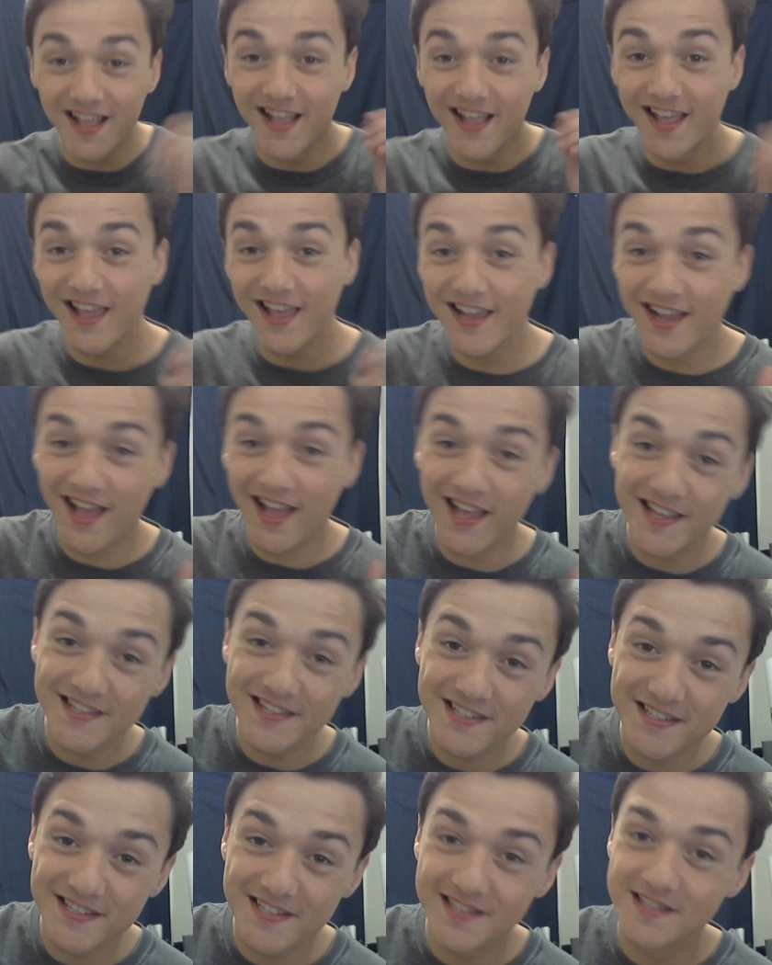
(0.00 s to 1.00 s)
Hey
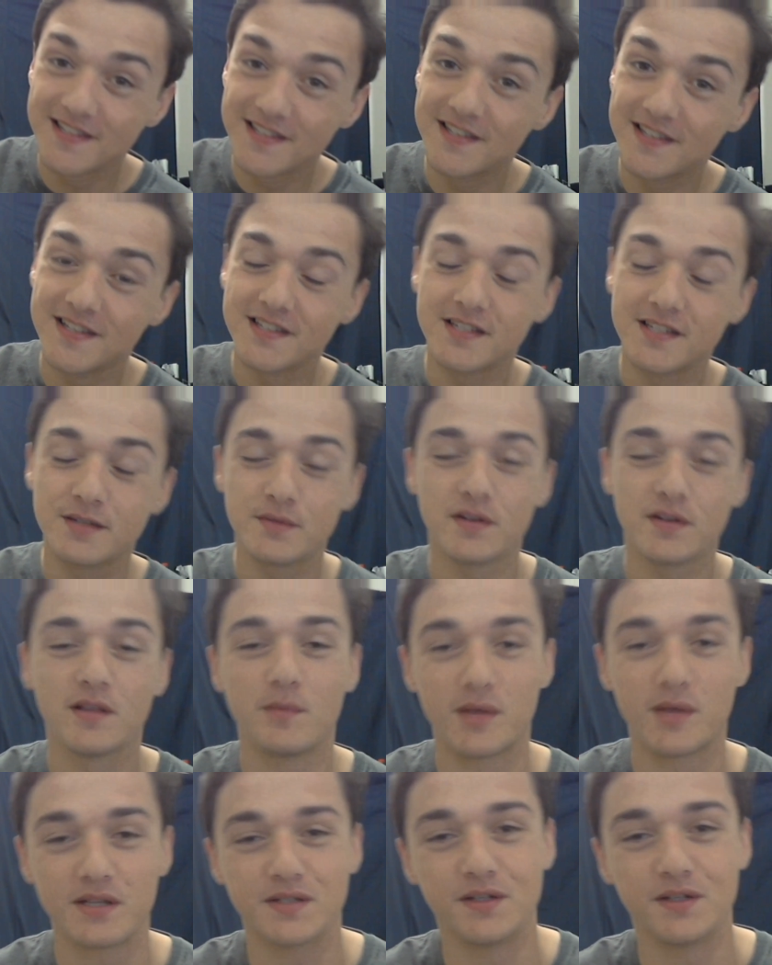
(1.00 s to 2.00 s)
guys, this is
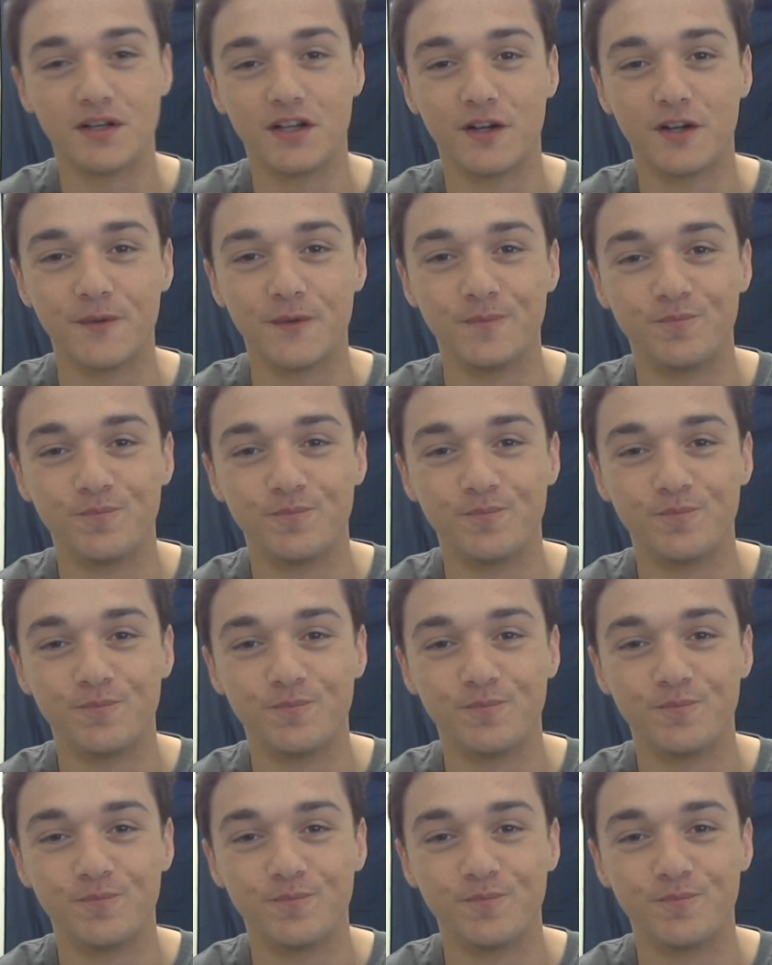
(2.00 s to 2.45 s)
Phillybuster here.